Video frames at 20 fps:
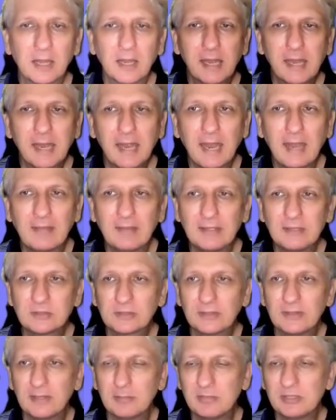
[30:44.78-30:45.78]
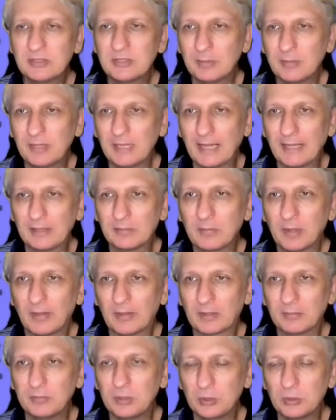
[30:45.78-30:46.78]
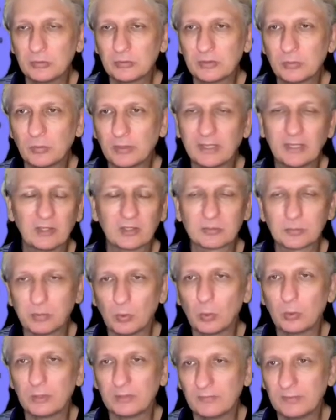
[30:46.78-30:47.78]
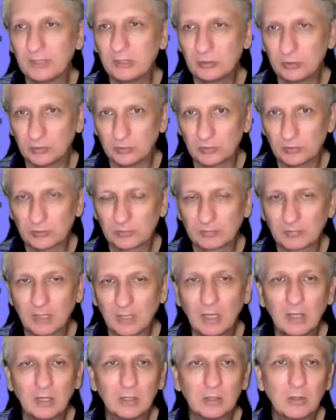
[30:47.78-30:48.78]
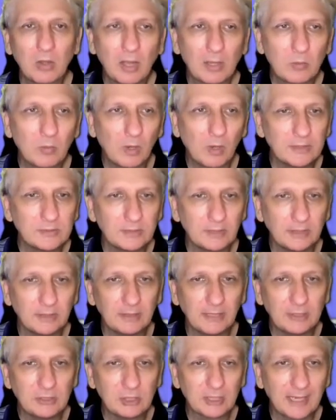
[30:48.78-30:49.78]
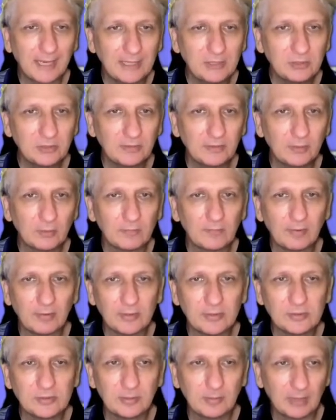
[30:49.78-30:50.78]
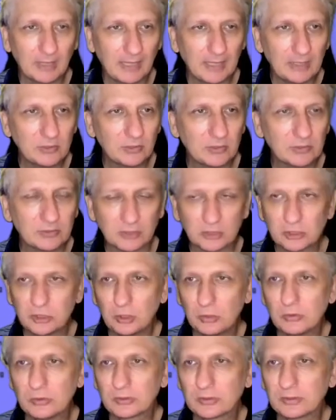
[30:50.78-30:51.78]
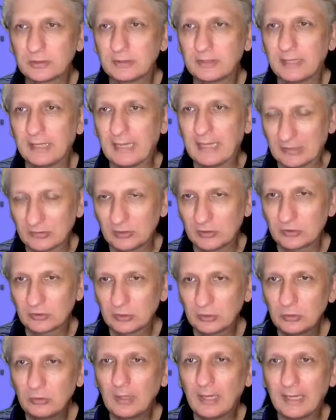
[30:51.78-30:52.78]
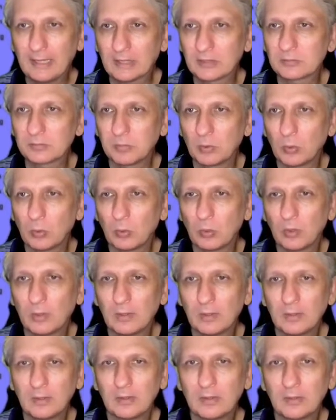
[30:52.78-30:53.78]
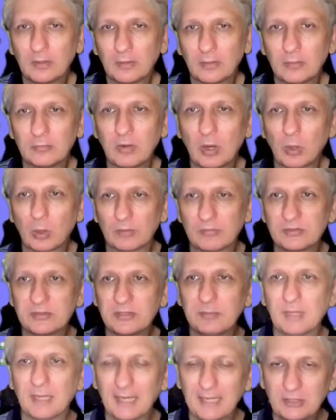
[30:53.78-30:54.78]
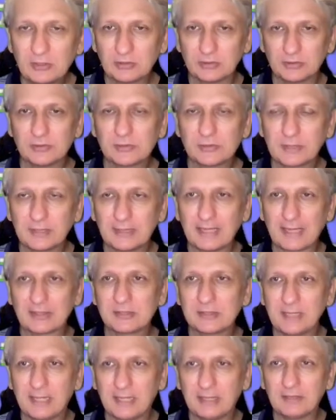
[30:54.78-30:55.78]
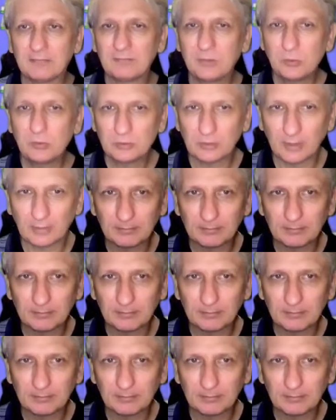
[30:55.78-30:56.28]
and these can then be simulated by the computers and we can explore different issues. Likewise, in education, there are various simulations that students can get access to and explore the role of simulations in understanding the future.